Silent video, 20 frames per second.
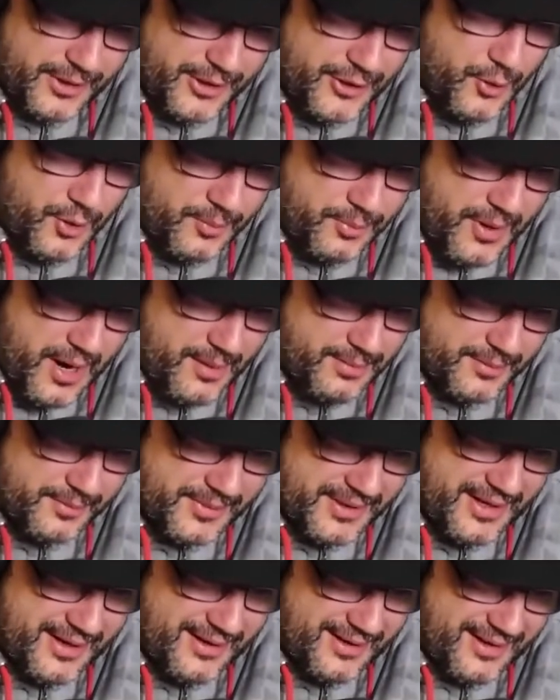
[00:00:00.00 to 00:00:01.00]
but you were
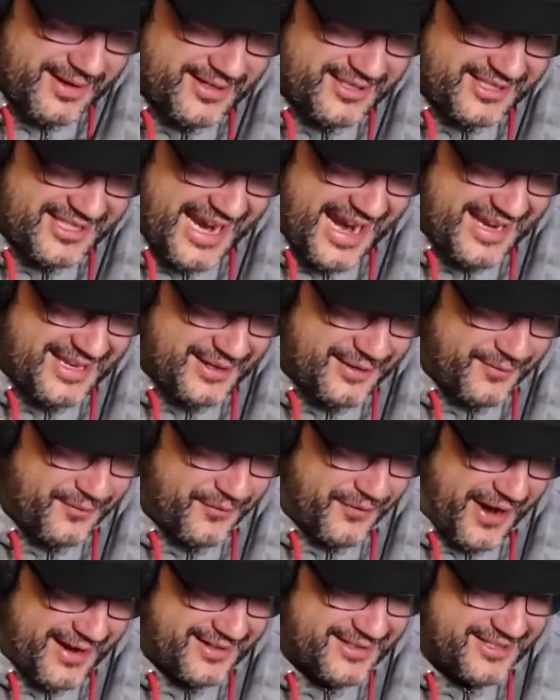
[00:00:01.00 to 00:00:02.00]
probably the standing
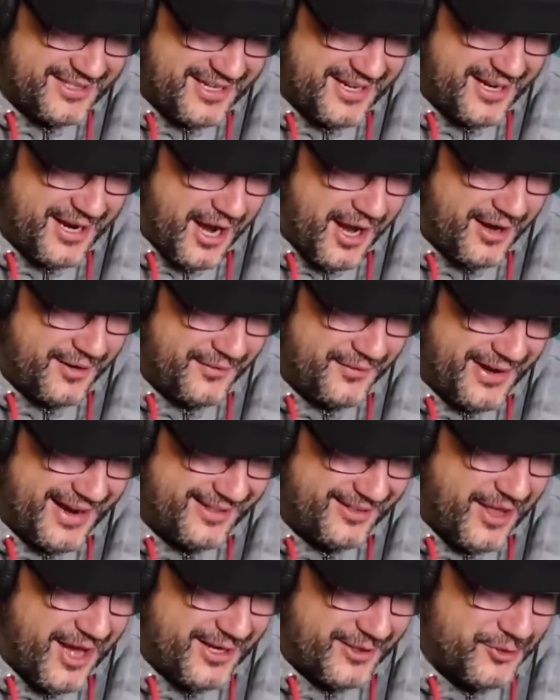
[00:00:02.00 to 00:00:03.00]
fantasy of a
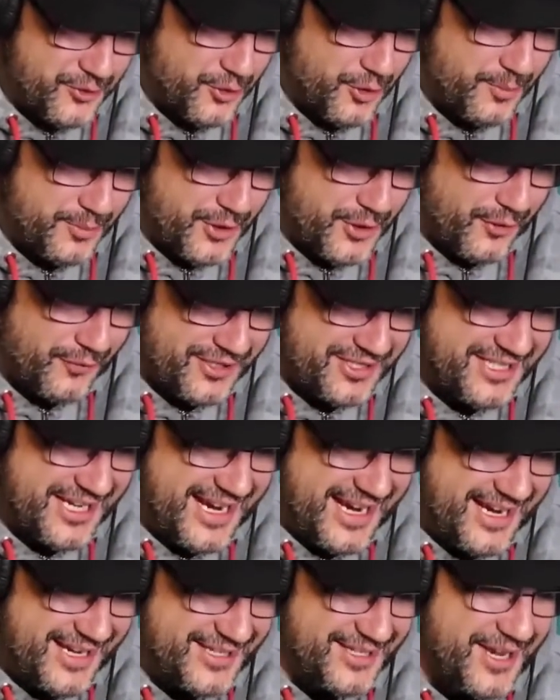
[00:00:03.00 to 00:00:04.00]
lot of troops
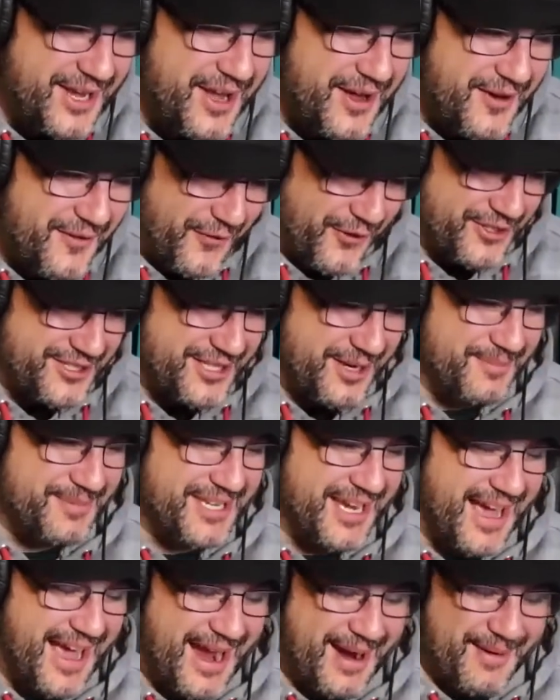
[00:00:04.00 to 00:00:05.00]
overseas for some
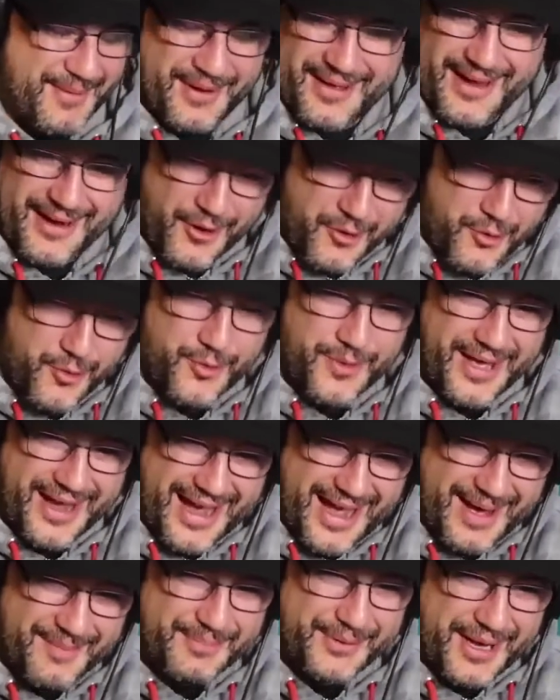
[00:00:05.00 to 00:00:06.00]
time. They're like, "Ooh, the
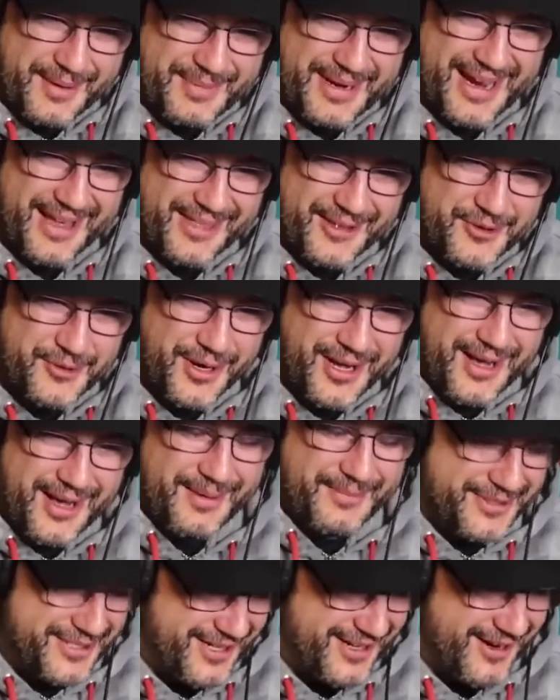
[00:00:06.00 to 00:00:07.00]
hot blonde behind the drums."